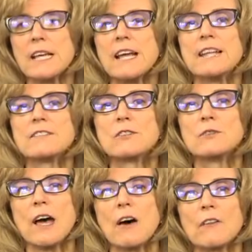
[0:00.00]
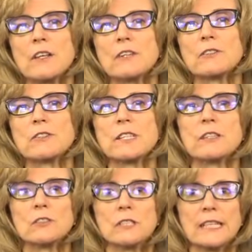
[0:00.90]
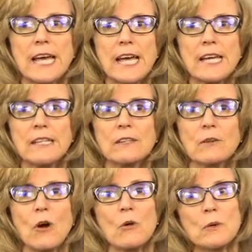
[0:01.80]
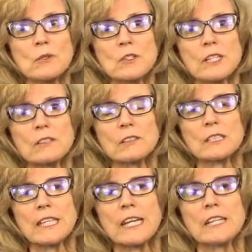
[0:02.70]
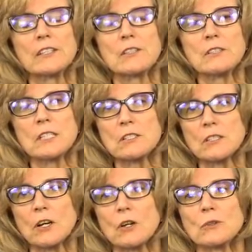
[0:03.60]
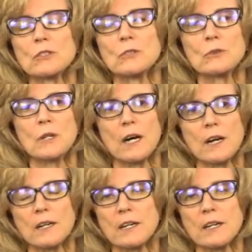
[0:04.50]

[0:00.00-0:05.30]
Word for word: and so now that you're single again or almost single again, you need to go to uh,